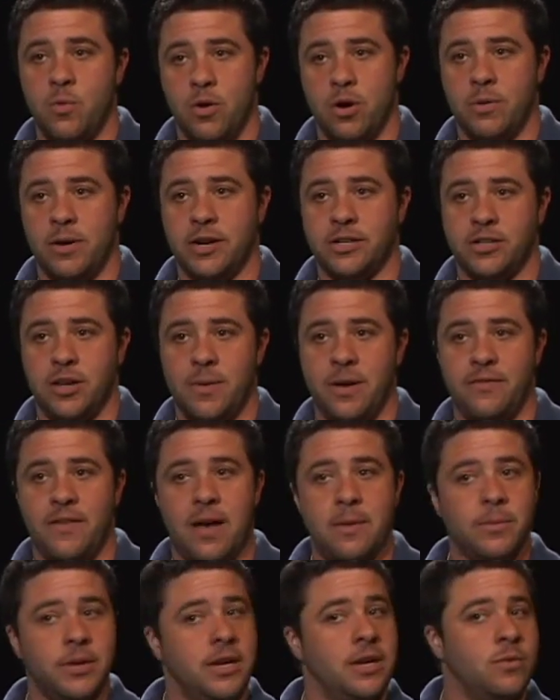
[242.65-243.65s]
wore when I saw my
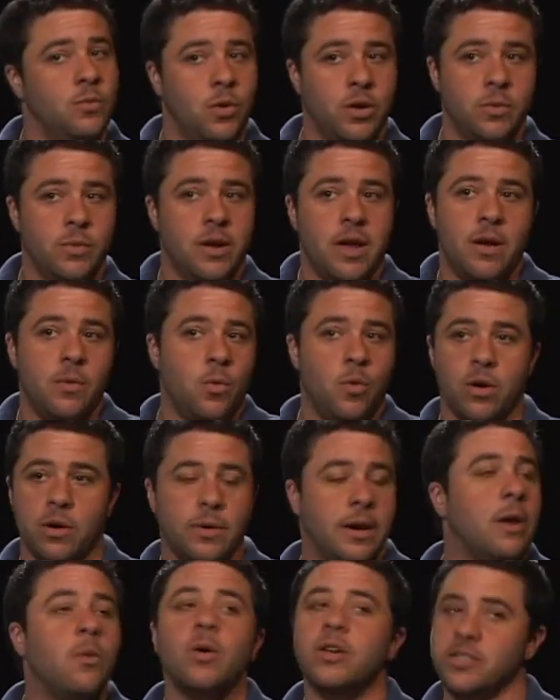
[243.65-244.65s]
family and one when I wore
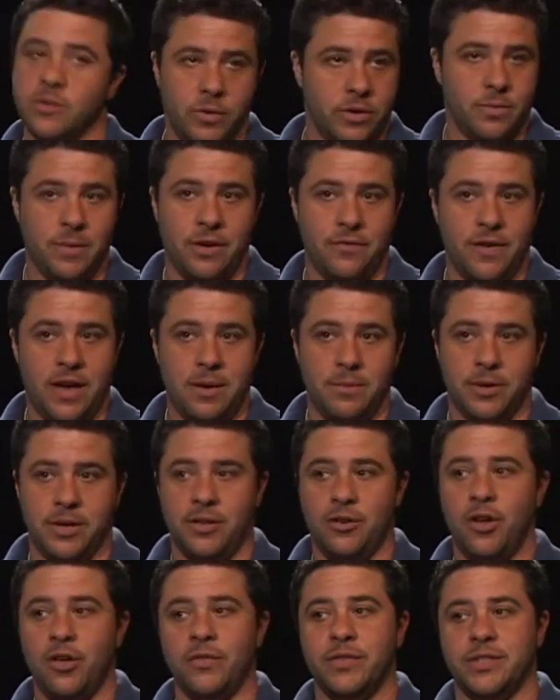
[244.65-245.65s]
when I wasn't with my family,
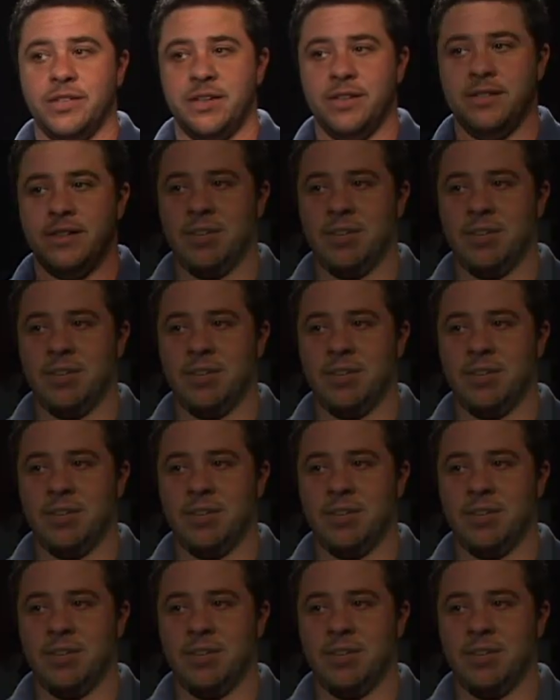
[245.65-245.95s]
and all of a sudden